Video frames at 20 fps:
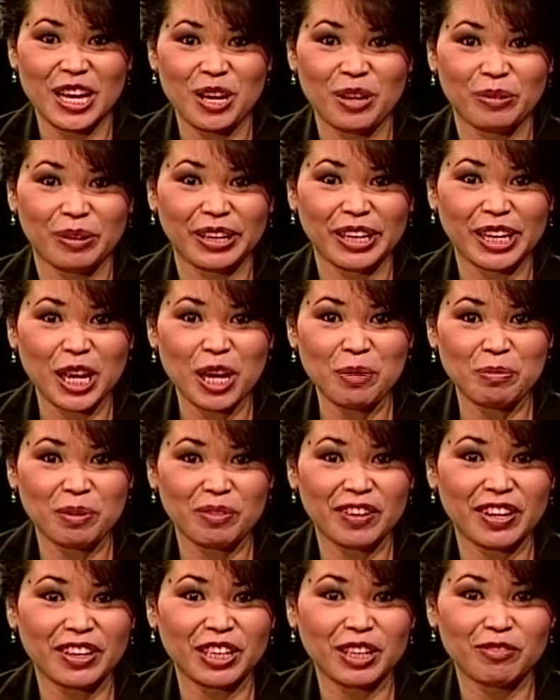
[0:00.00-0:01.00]
Well, I hope you
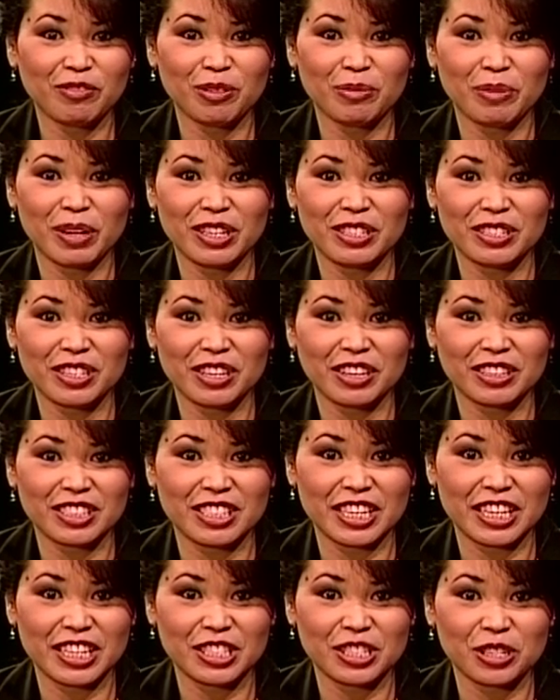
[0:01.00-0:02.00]
found the information on
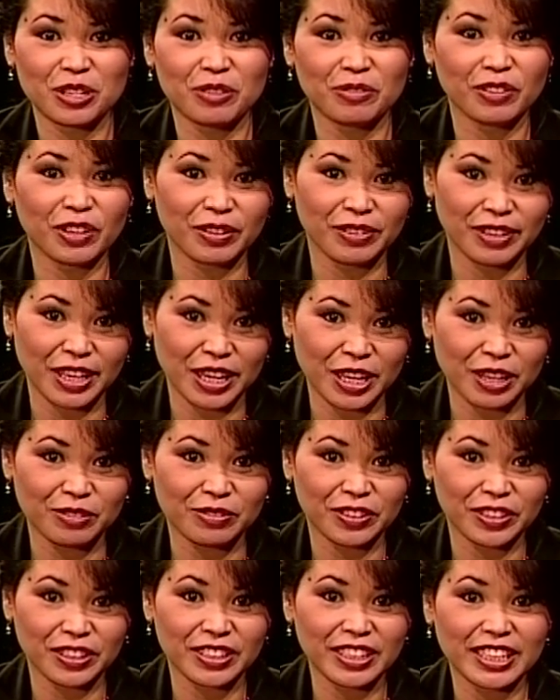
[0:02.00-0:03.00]
today's show very
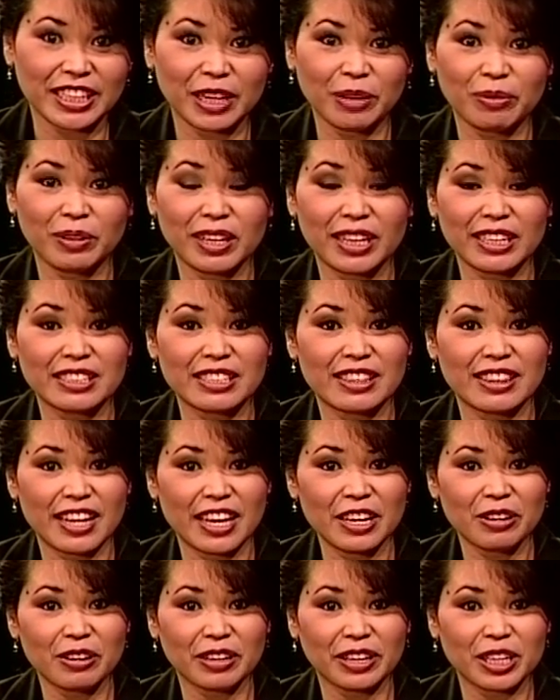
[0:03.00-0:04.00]
helpful, and I would like to
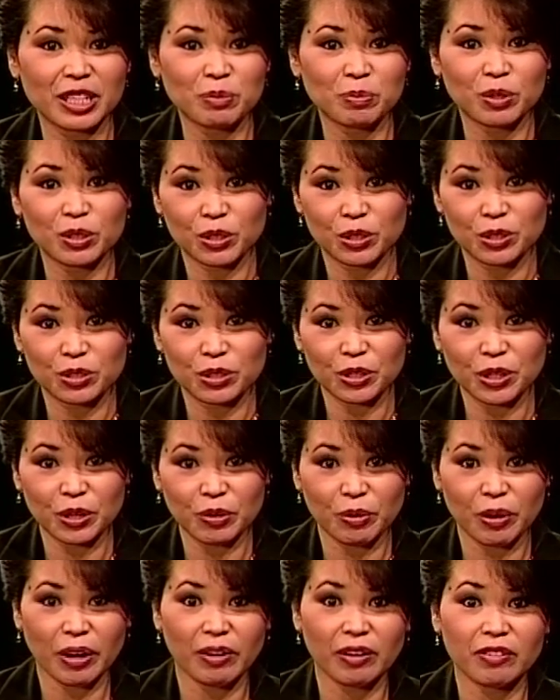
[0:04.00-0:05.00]
thank our guest Patricia
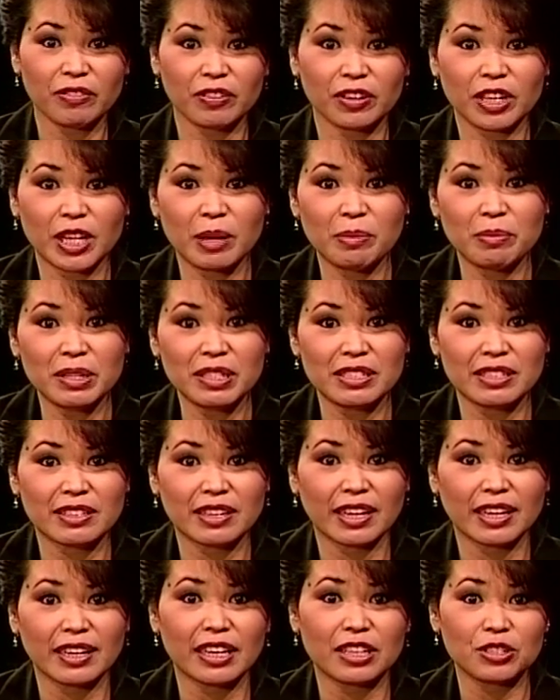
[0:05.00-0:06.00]
Carrera for coming
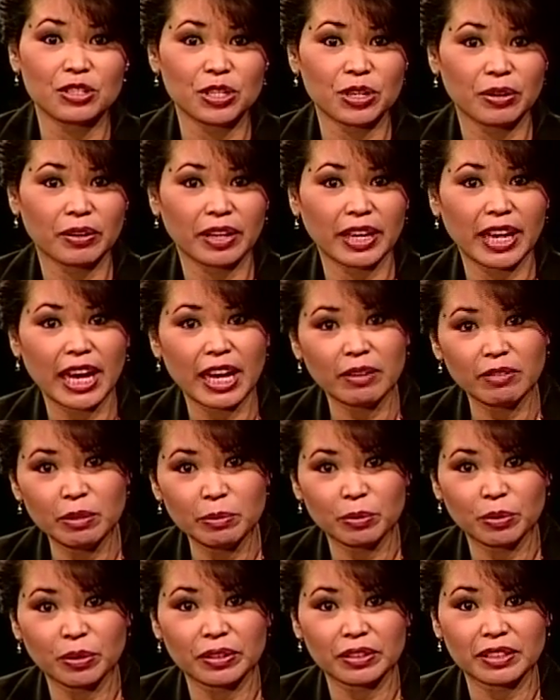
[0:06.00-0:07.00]
tonight and sharing how
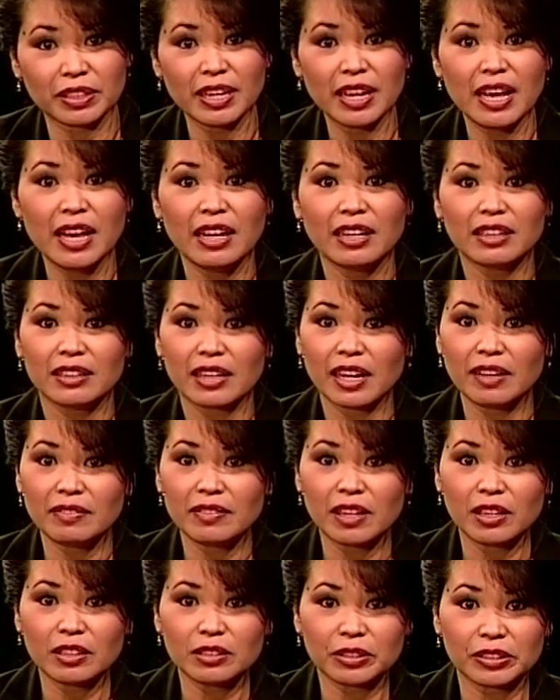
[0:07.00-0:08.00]
important
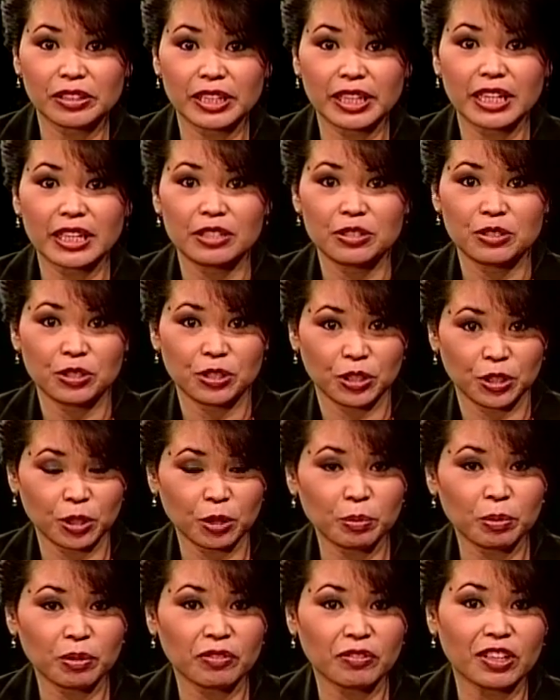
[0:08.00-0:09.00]
lifelong learning is to your
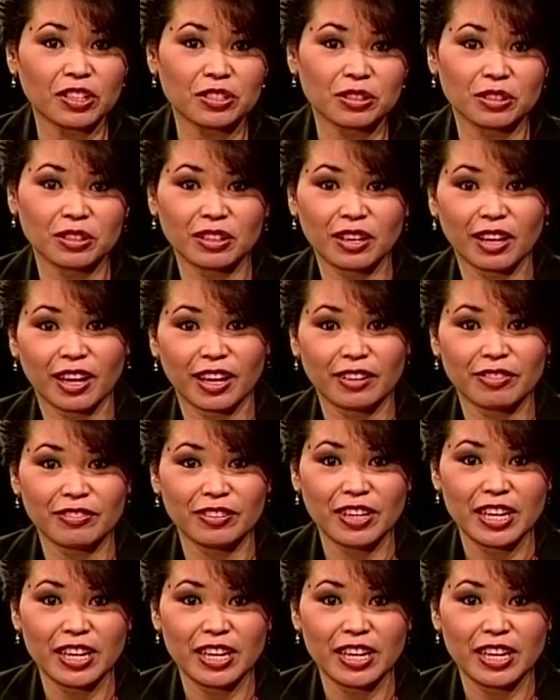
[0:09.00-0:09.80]
professional life.